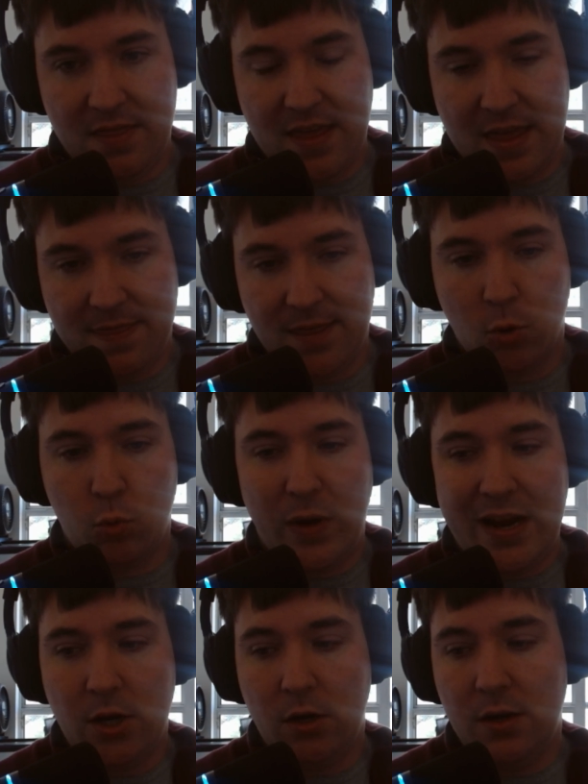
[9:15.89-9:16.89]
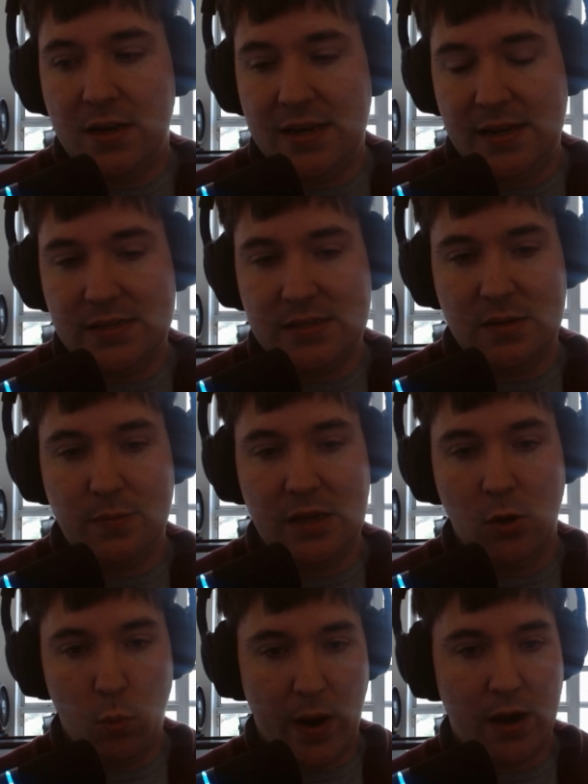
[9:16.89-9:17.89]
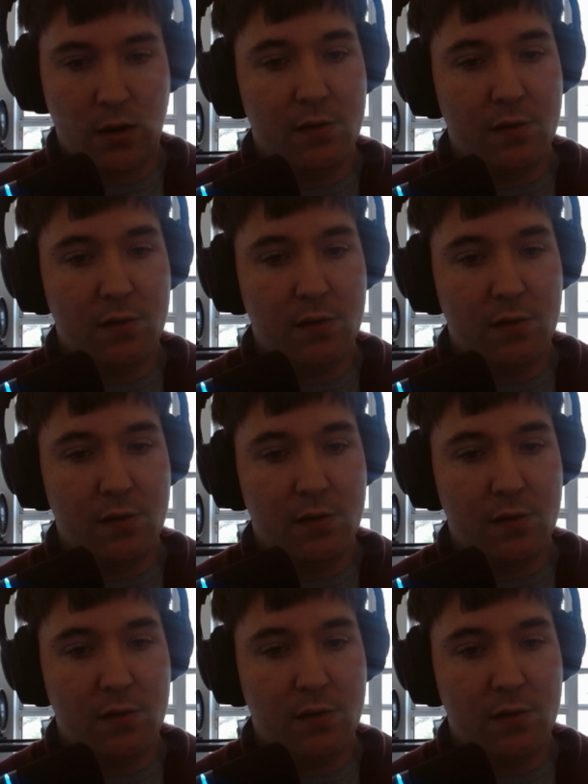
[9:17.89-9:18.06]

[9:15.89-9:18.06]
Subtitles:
then the reader needs to be aware